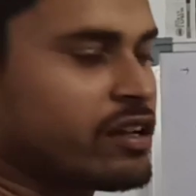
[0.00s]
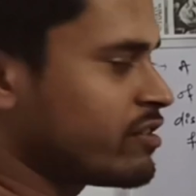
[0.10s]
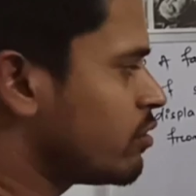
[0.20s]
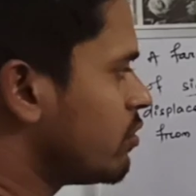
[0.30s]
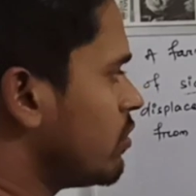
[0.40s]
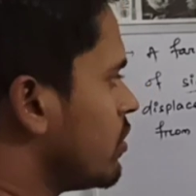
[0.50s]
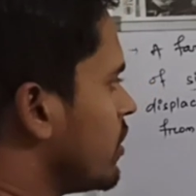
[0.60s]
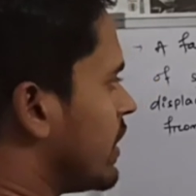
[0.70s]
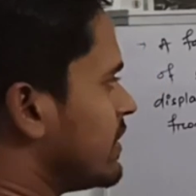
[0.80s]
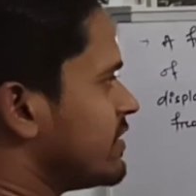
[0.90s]

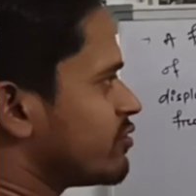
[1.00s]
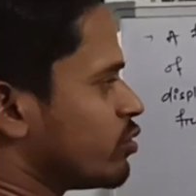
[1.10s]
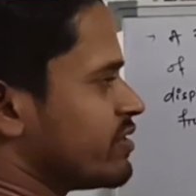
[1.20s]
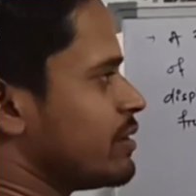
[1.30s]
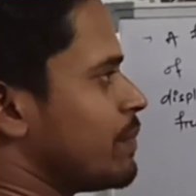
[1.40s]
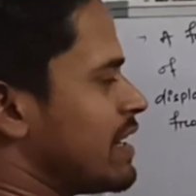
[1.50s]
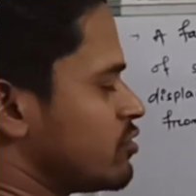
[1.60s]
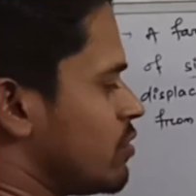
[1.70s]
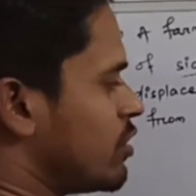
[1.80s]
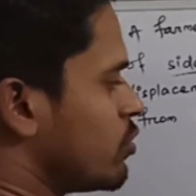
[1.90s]
So, in this question,
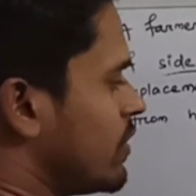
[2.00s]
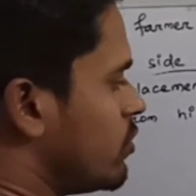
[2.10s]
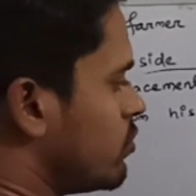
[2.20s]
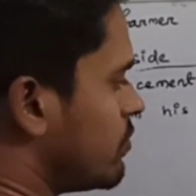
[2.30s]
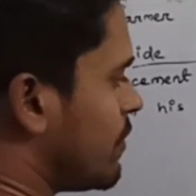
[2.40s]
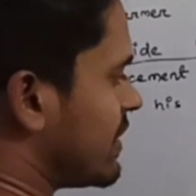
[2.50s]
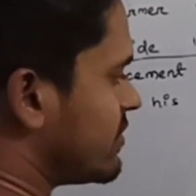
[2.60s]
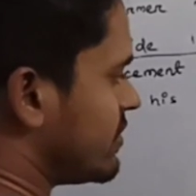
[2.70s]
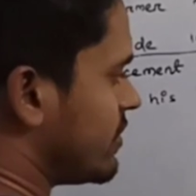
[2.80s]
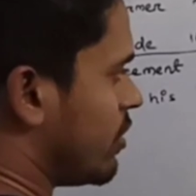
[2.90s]
first what we will do?
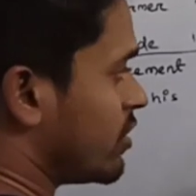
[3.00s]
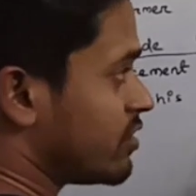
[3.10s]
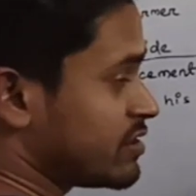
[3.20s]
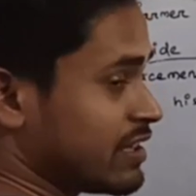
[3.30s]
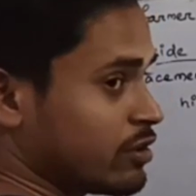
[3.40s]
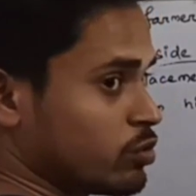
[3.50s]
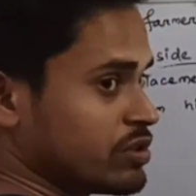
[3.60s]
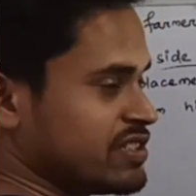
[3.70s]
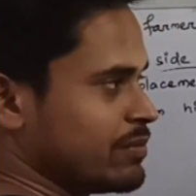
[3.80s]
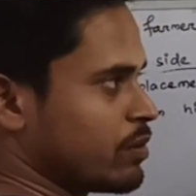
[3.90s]
First, understand the
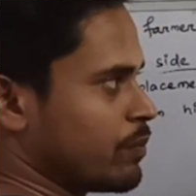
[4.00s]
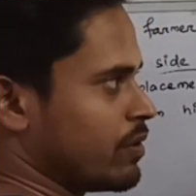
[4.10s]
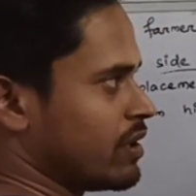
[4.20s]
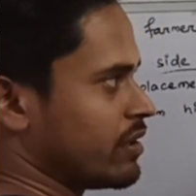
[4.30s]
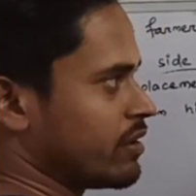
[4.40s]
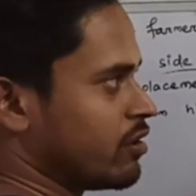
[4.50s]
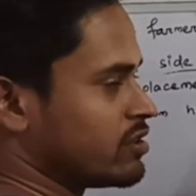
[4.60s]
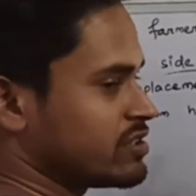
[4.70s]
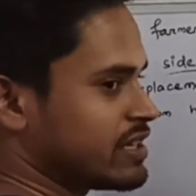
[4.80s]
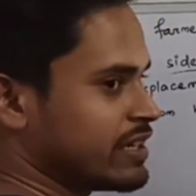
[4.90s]
question properly.
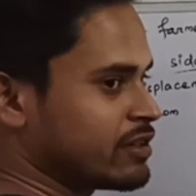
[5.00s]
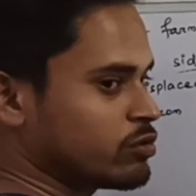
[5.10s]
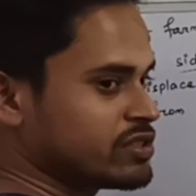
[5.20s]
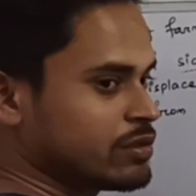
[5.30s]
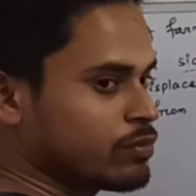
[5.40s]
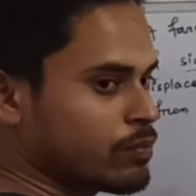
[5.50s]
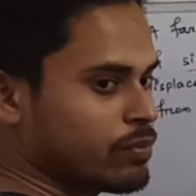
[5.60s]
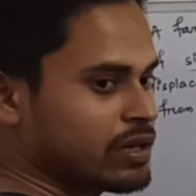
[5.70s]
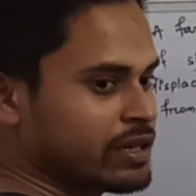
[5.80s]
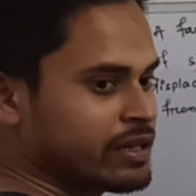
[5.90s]
Understanding question
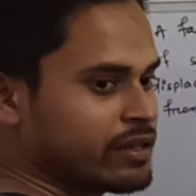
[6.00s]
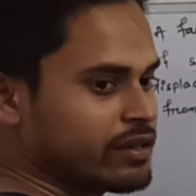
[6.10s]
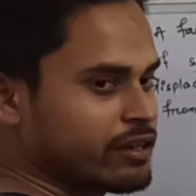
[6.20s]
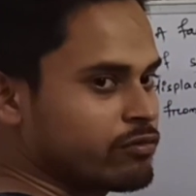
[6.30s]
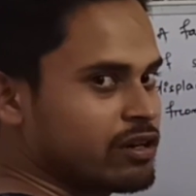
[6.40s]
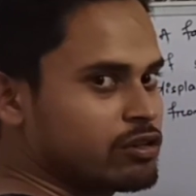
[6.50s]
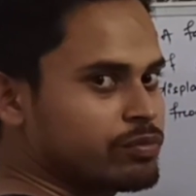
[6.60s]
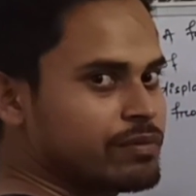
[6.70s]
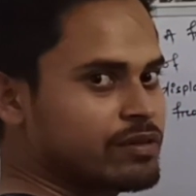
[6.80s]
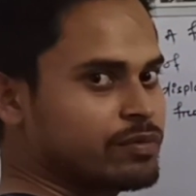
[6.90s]
properly equal to
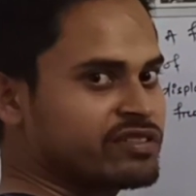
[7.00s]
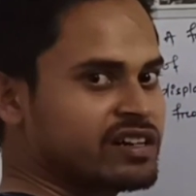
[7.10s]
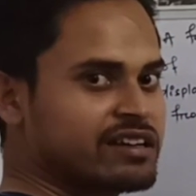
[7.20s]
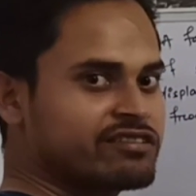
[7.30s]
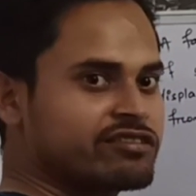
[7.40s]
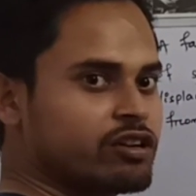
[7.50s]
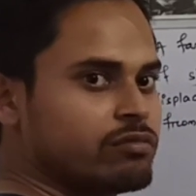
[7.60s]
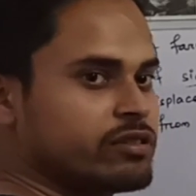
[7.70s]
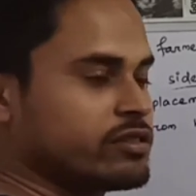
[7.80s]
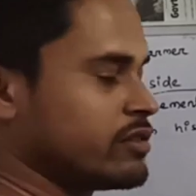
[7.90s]
50% answer
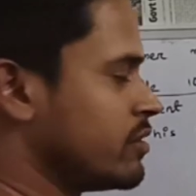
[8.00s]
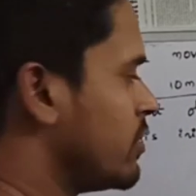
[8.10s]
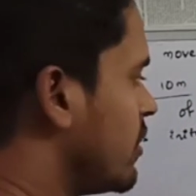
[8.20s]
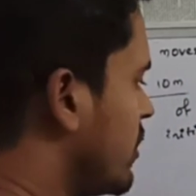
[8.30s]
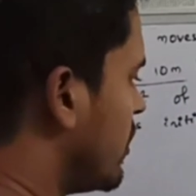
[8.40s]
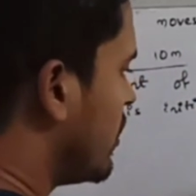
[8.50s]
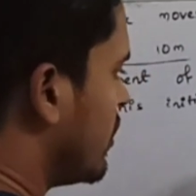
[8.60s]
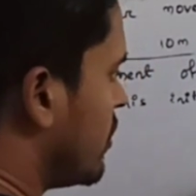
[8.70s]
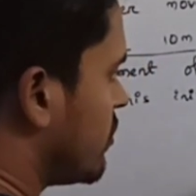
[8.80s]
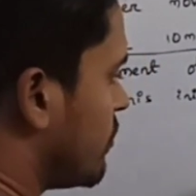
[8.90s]
solved.
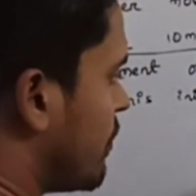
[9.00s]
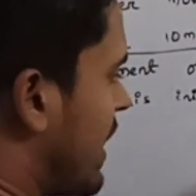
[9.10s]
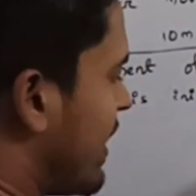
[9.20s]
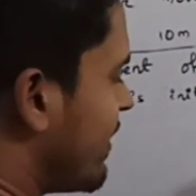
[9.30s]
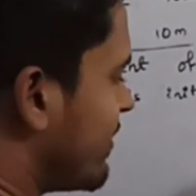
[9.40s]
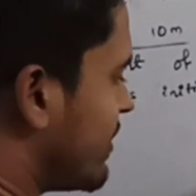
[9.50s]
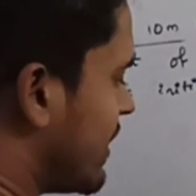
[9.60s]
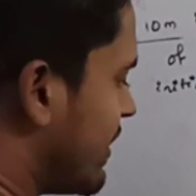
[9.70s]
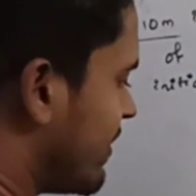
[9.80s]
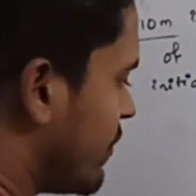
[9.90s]
So, first
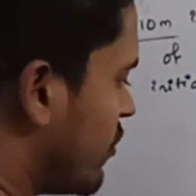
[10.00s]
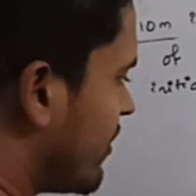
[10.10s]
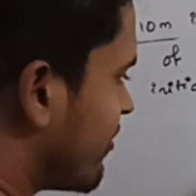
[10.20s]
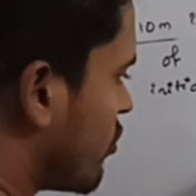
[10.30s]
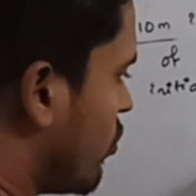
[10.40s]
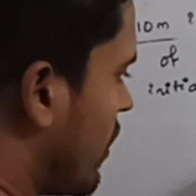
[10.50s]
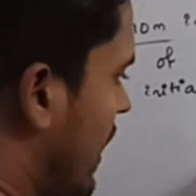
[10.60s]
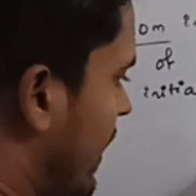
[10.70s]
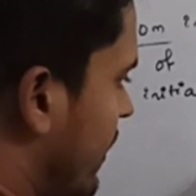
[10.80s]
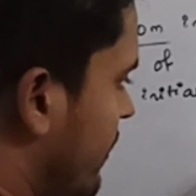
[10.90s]
it is about a
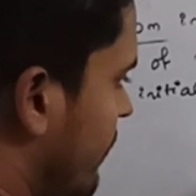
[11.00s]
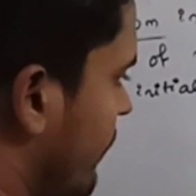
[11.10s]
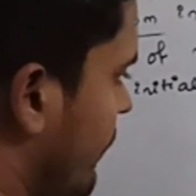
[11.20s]
square.